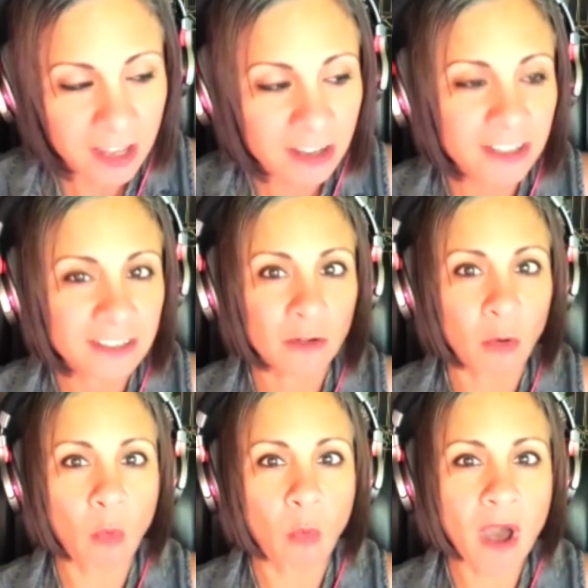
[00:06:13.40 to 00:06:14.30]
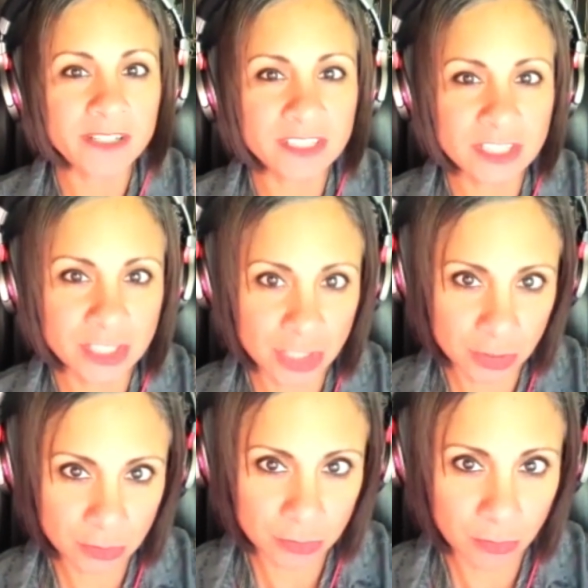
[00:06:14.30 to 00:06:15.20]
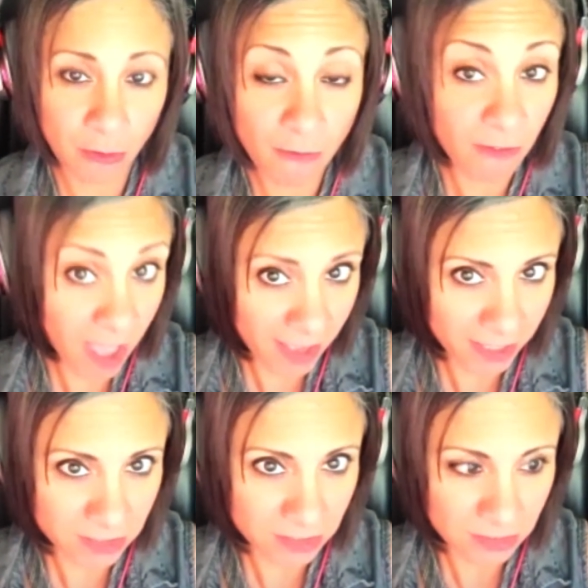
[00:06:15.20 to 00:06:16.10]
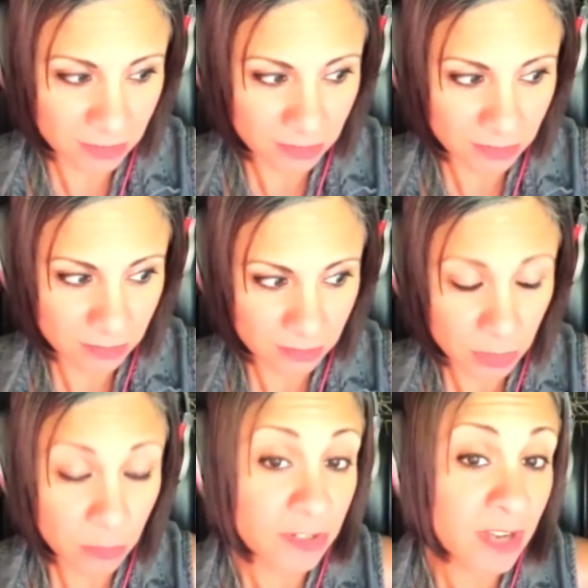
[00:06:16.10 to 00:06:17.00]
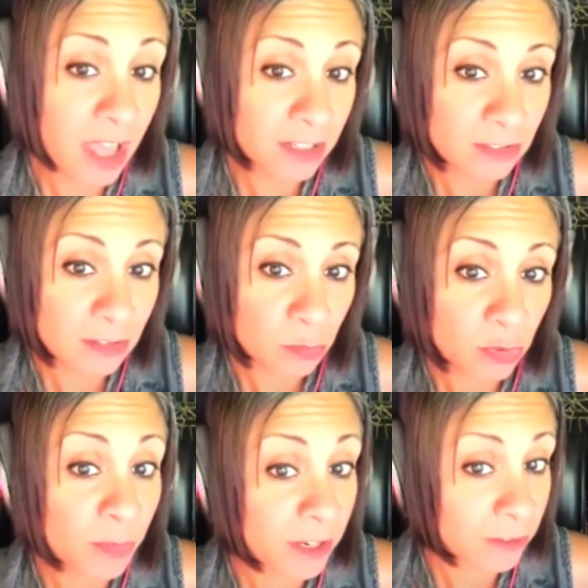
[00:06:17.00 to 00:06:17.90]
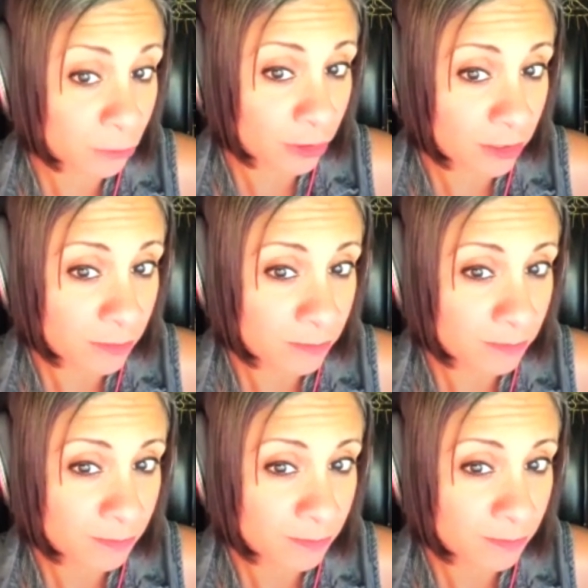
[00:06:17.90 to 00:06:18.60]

Aaron, what did you find you were not prepared for?